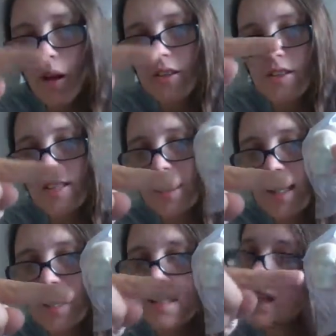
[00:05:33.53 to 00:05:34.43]
purchase
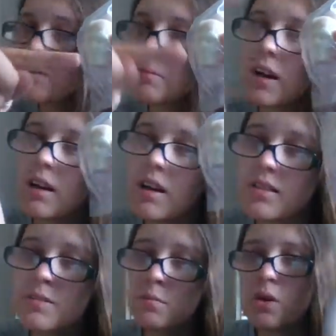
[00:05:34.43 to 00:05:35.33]
these in my
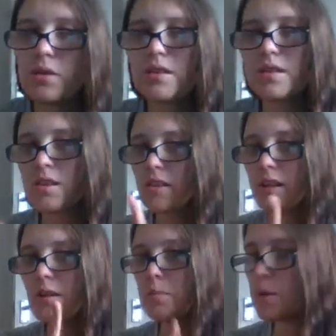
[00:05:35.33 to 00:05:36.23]
last box. box, so
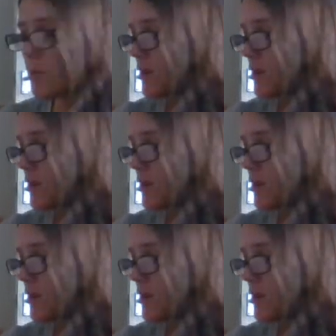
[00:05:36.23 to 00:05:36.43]
they know me